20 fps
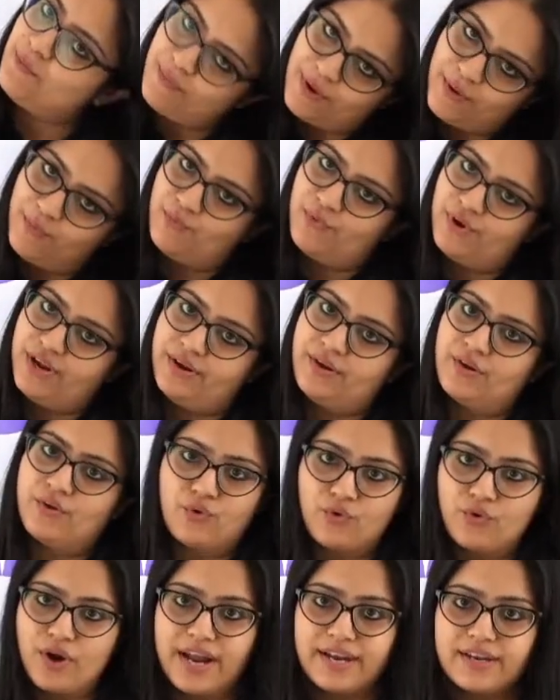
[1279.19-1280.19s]
membrane,
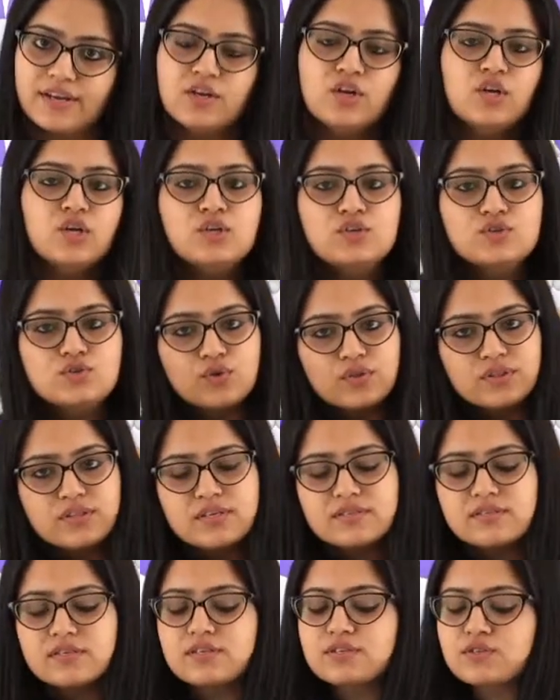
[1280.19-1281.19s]
right? So
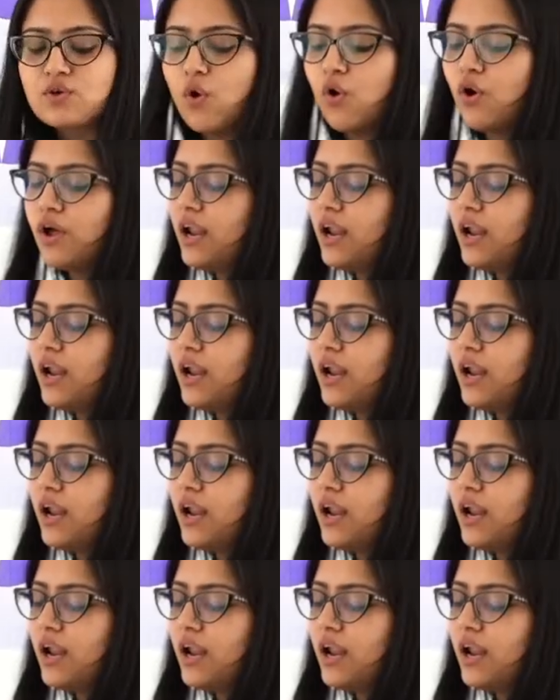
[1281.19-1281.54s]
this is all